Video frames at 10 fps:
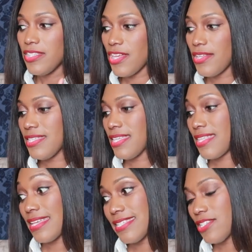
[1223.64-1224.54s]
The only thing
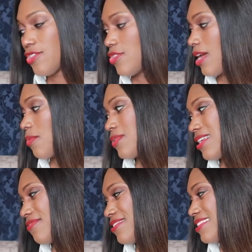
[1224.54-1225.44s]
that is new, I would
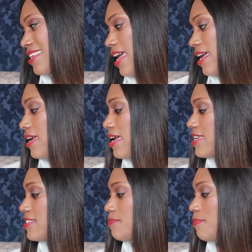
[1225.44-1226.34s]
have to say,
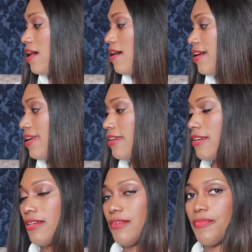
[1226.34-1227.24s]
is my
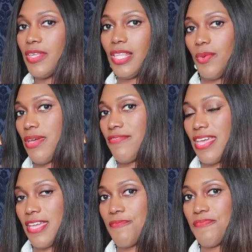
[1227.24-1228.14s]

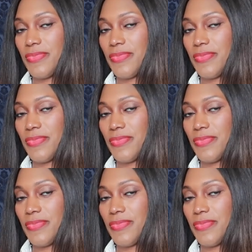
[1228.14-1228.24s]
Loewe.